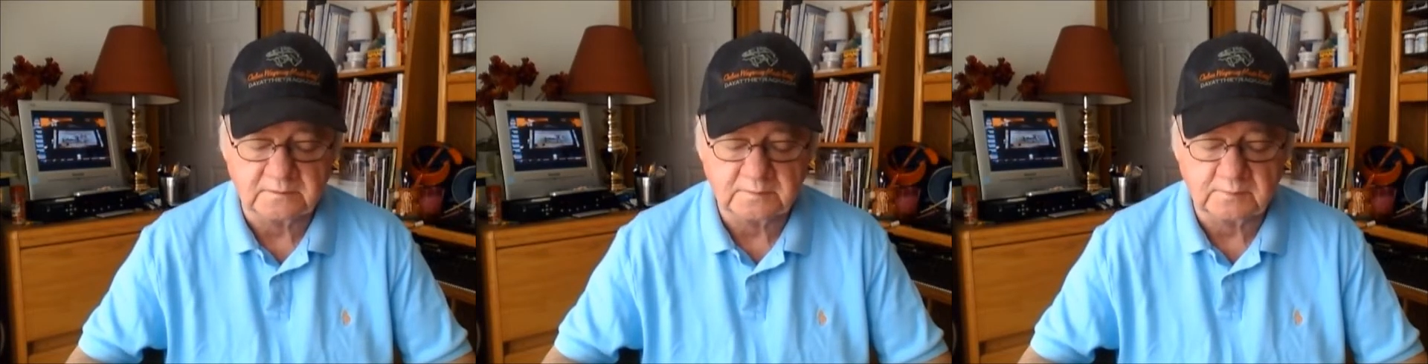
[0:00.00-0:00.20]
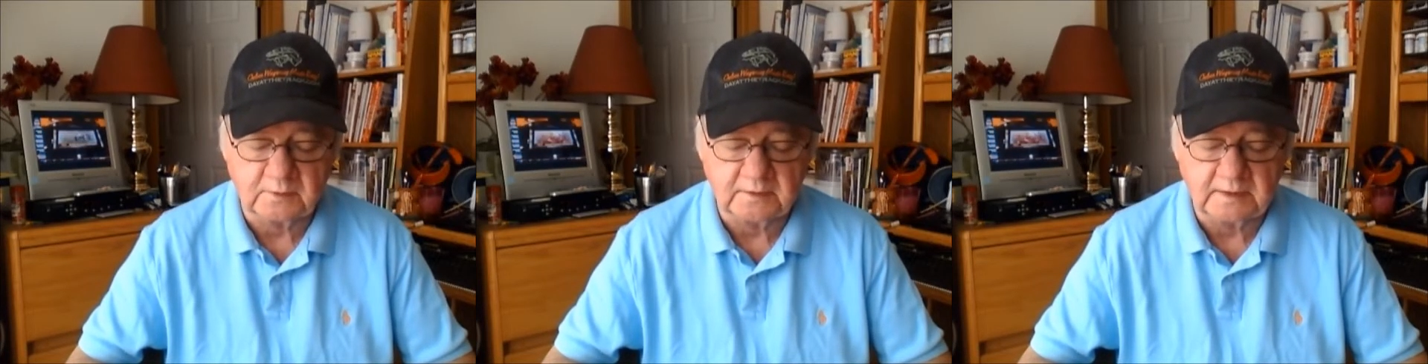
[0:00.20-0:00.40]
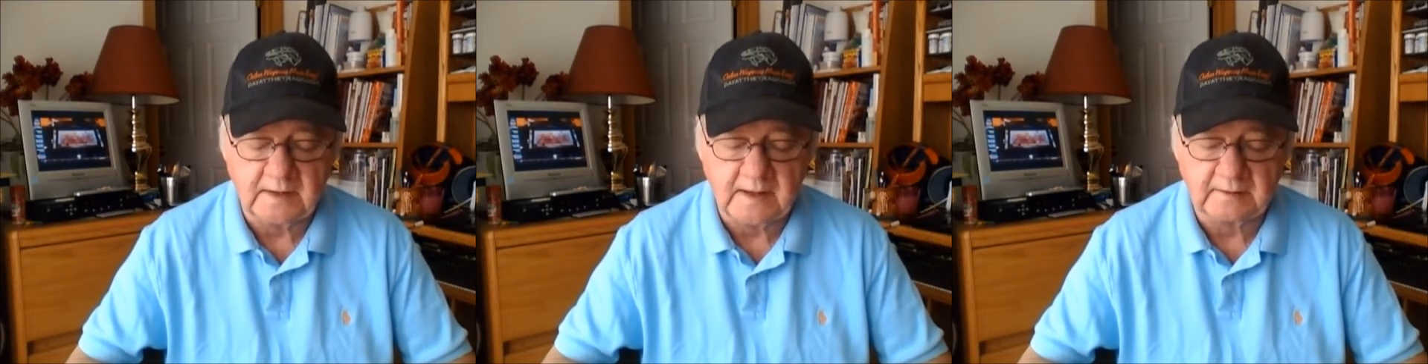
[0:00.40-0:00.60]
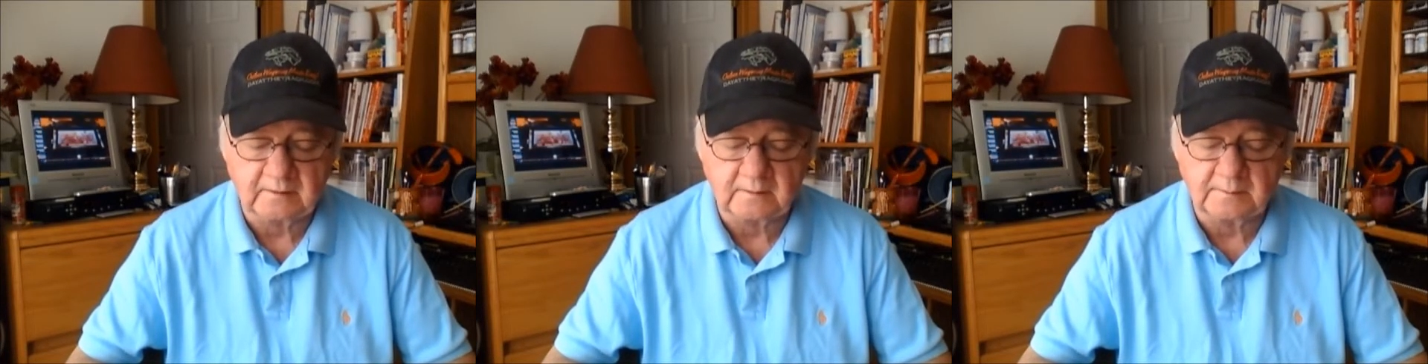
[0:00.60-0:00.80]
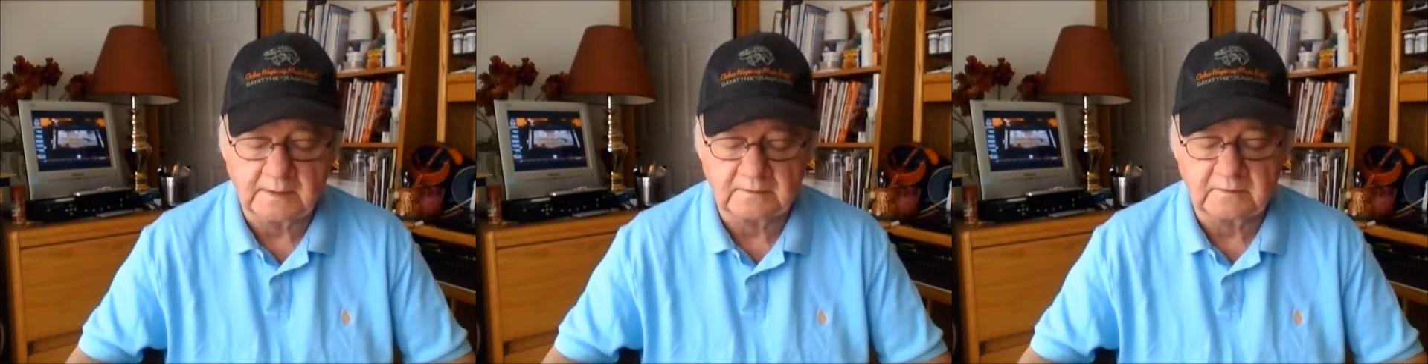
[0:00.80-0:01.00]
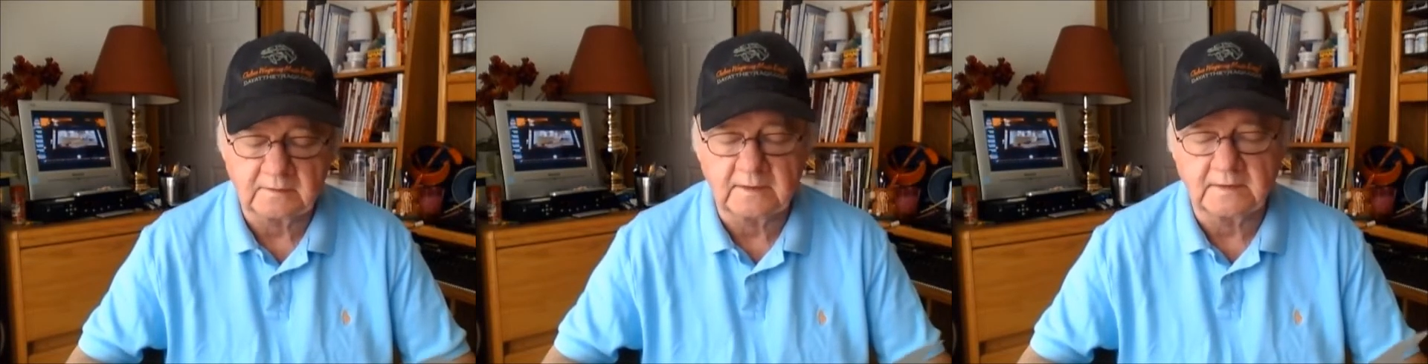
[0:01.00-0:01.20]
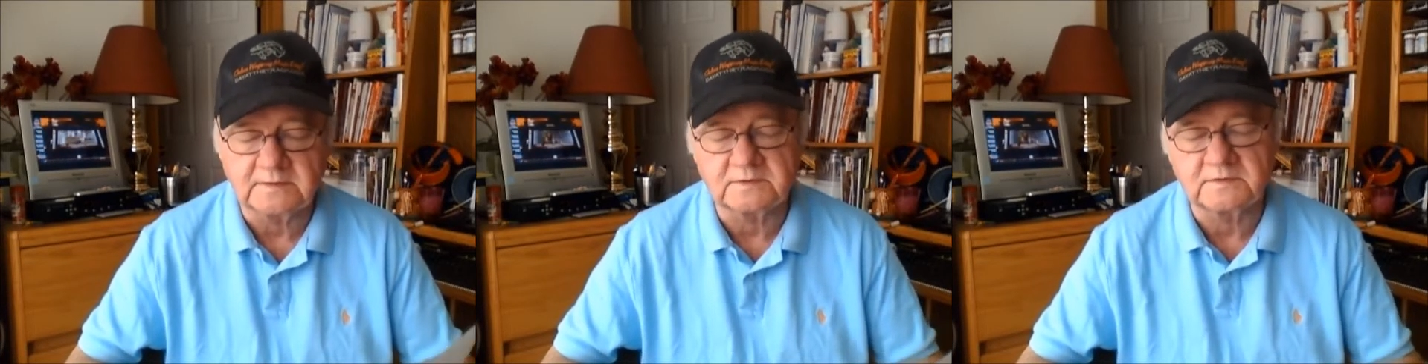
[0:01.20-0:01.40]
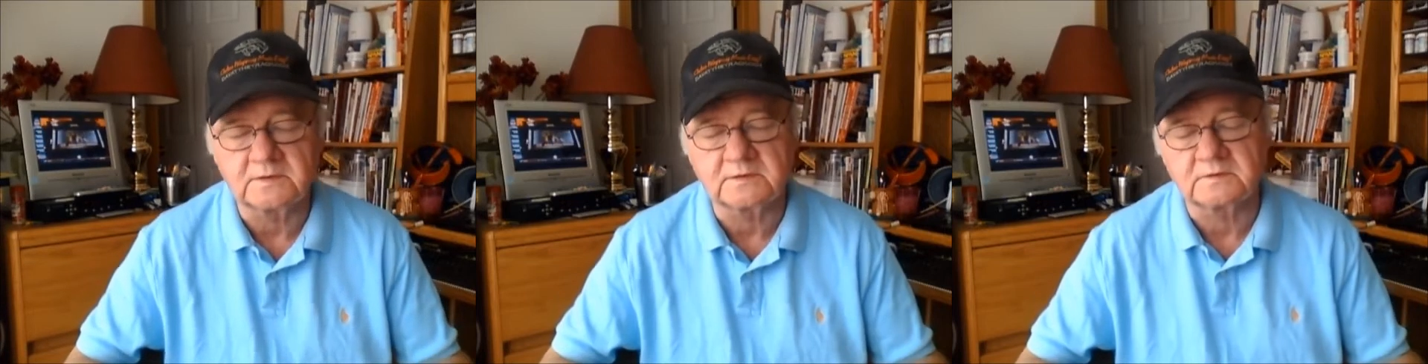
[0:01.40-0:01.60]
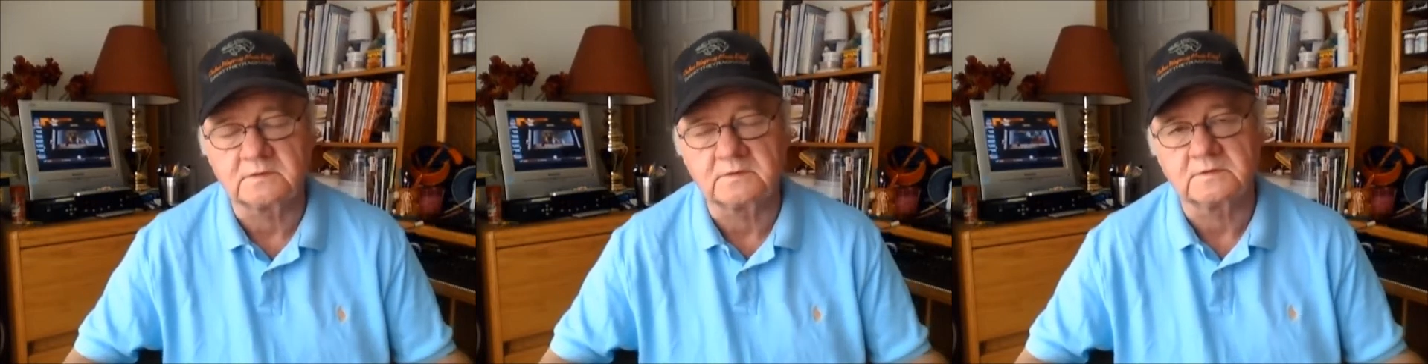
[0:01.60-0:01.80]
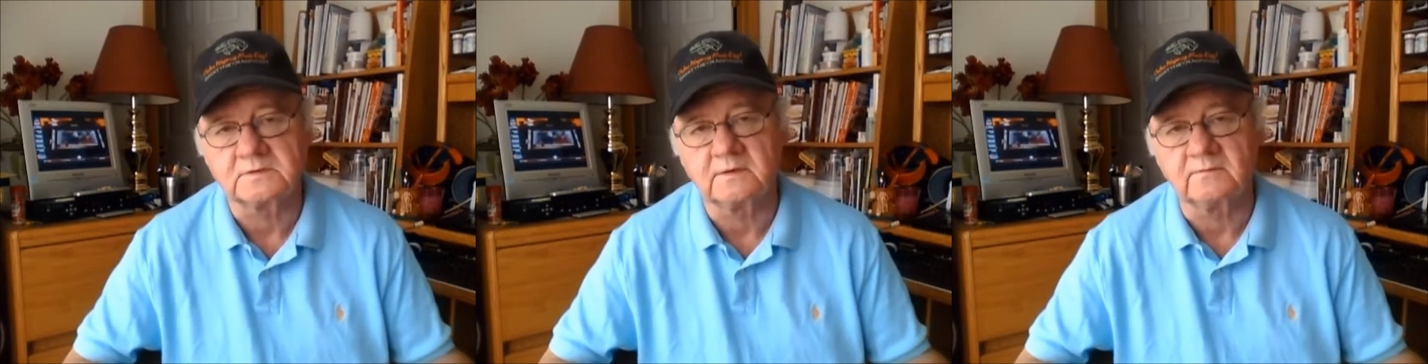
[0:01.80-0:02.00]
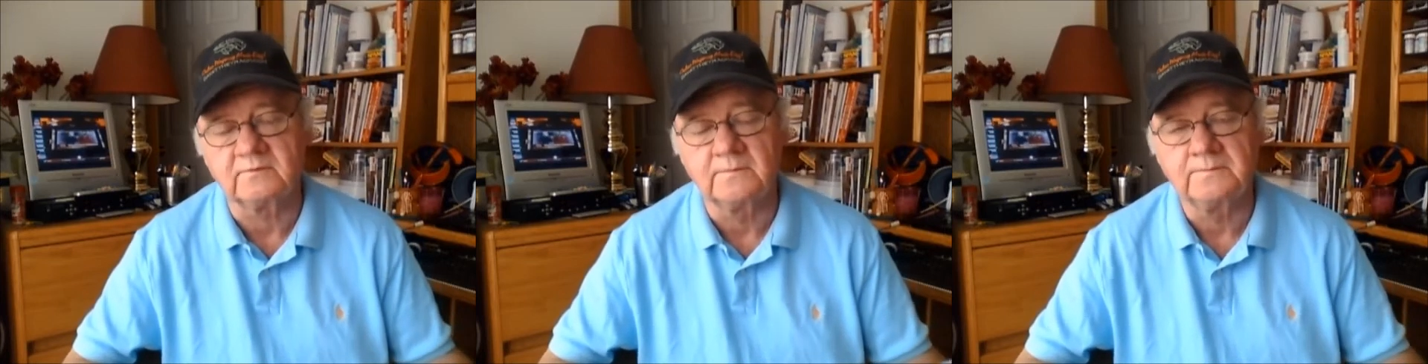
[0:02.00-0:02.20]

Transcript: sprinting at or about tonight's distance of